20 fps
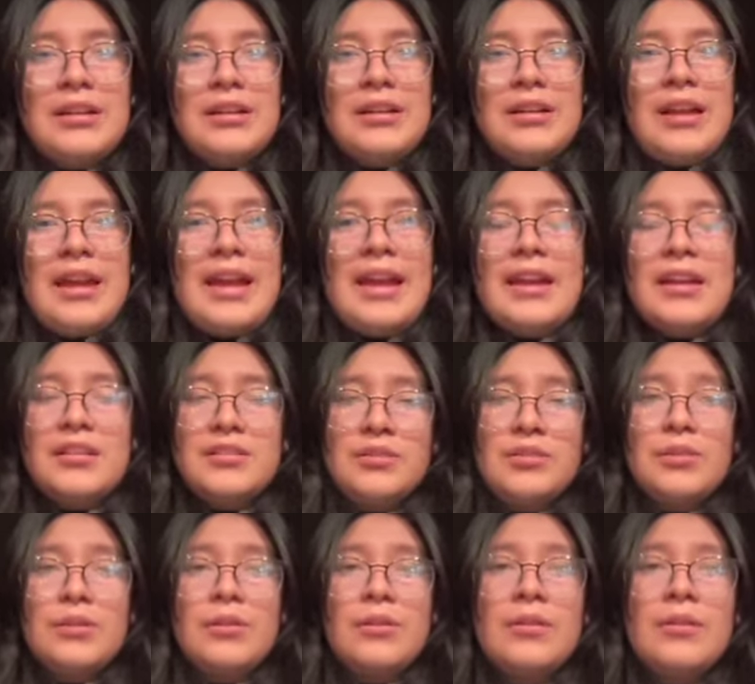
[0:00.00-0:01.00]

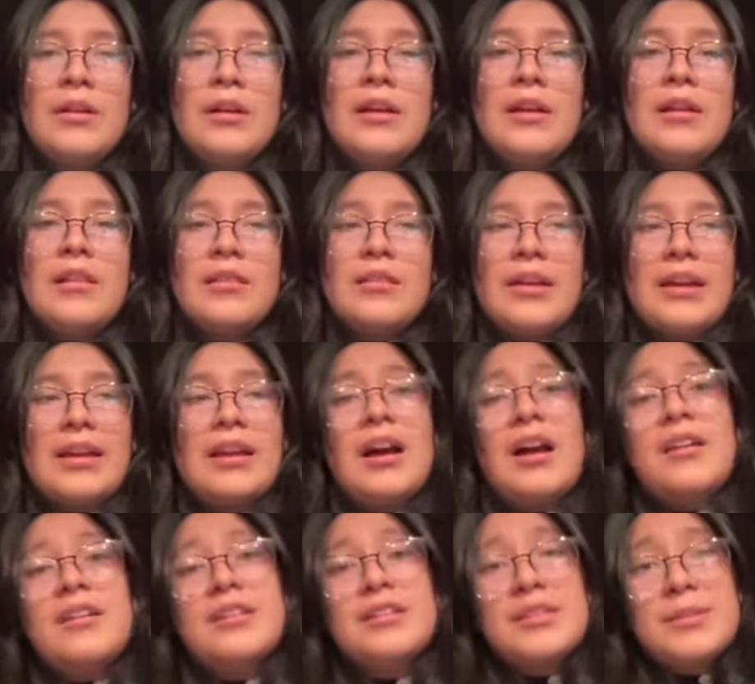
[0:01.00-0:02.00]
handle like
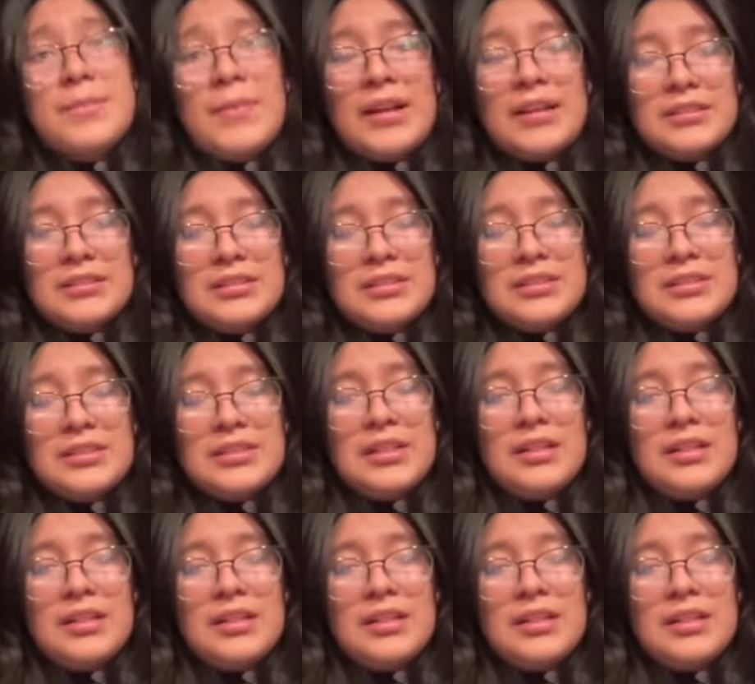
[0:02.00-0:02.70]
unexpected